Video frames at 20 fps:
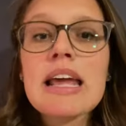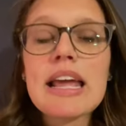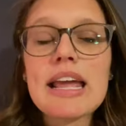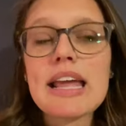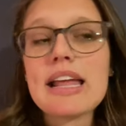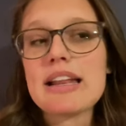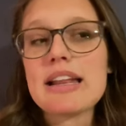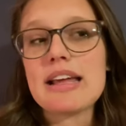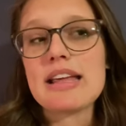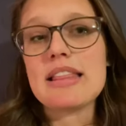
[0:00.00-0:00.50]

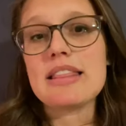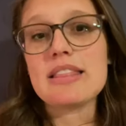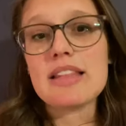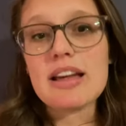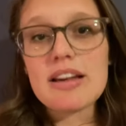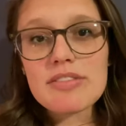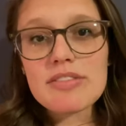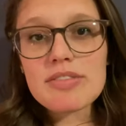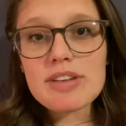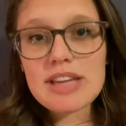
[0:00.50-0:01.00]
And I
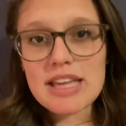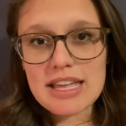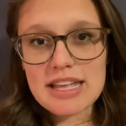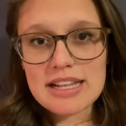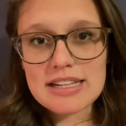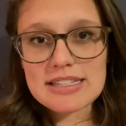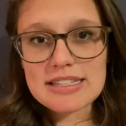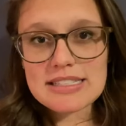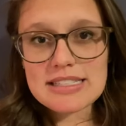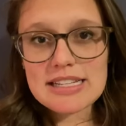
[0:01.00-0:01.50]
love
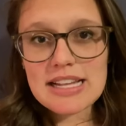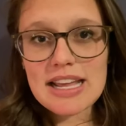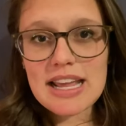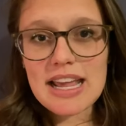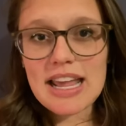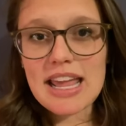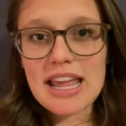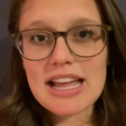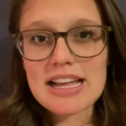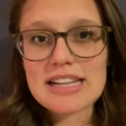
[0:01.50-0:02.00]
kids
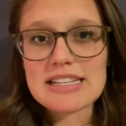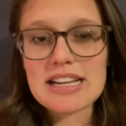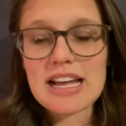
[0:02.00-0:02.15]
and